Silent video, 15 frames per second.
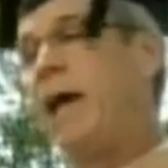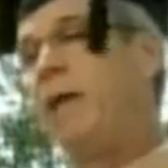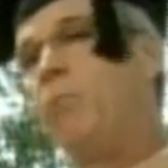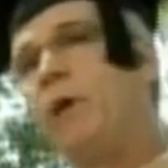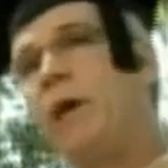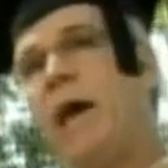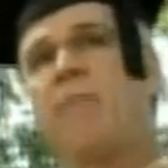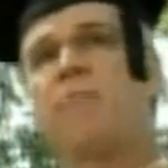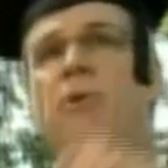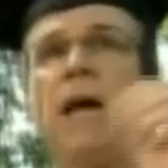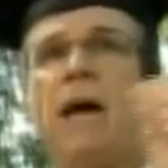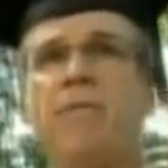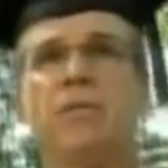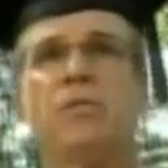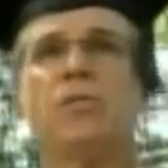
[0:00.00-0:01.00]
And after
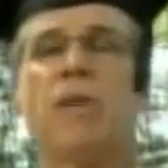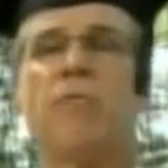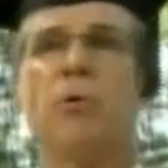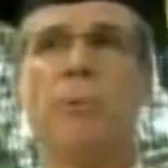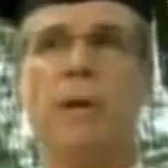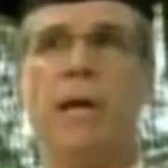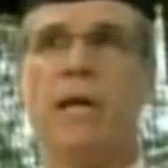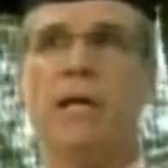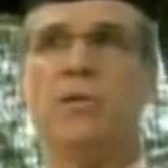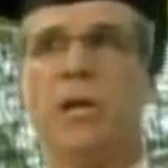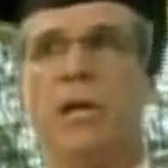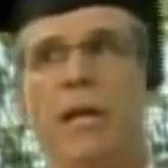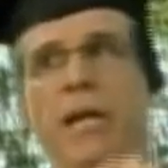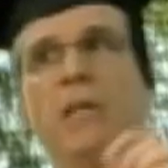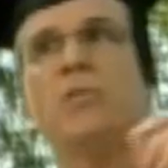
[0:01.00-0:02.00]
having several meetings
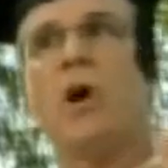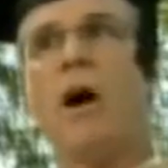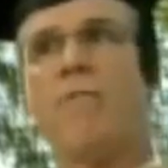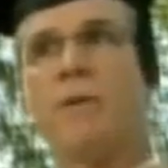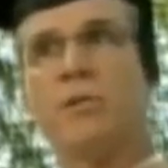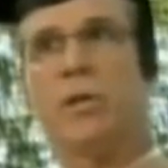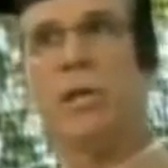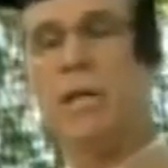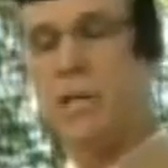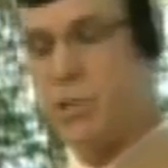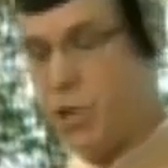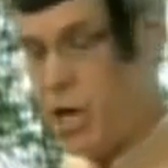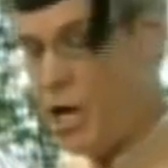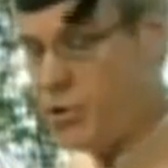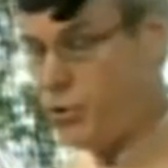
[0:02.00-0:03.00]
in his office in
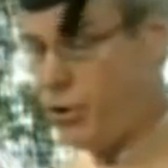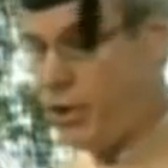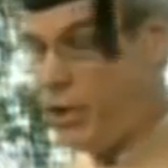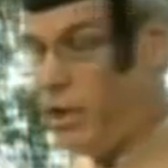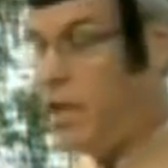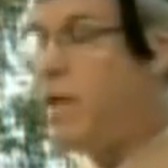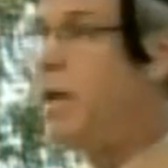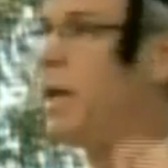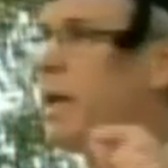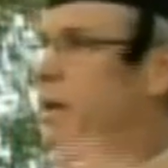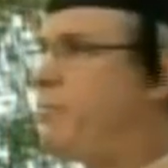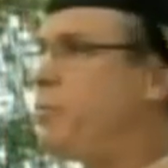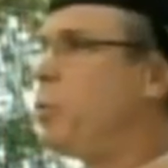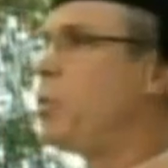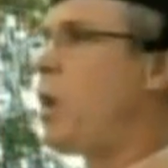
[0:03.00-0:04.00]
his country, he
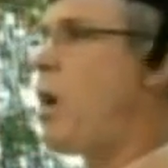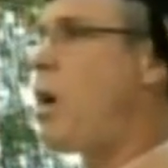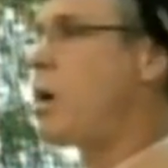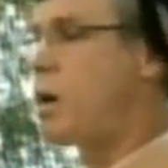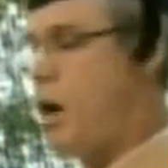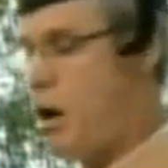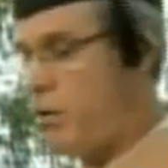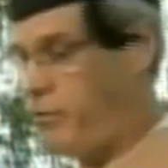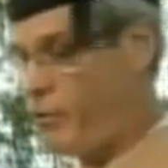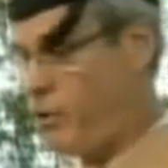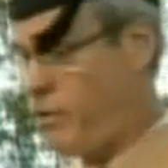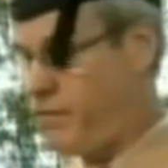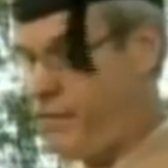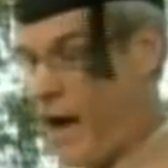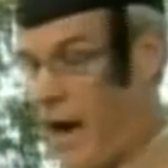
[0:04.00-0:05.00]
flew to Hong Kong for
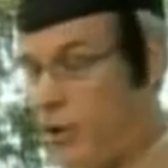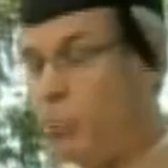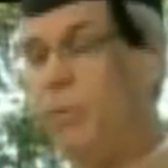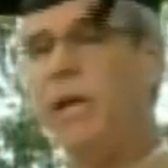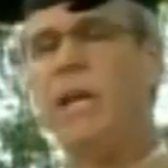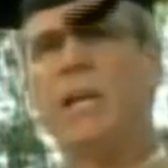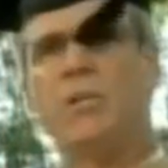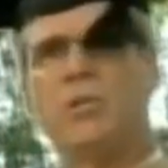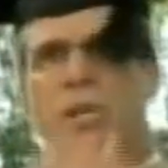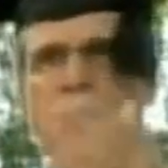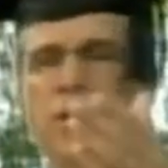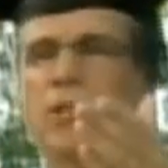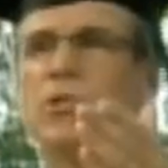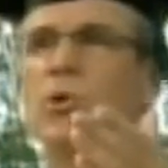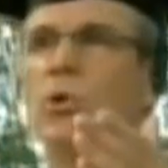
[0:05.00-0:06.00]
a final meeting,
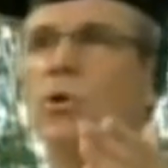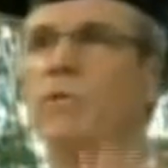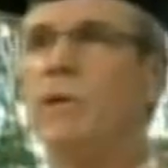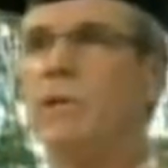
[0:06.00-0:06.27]
just the 2 of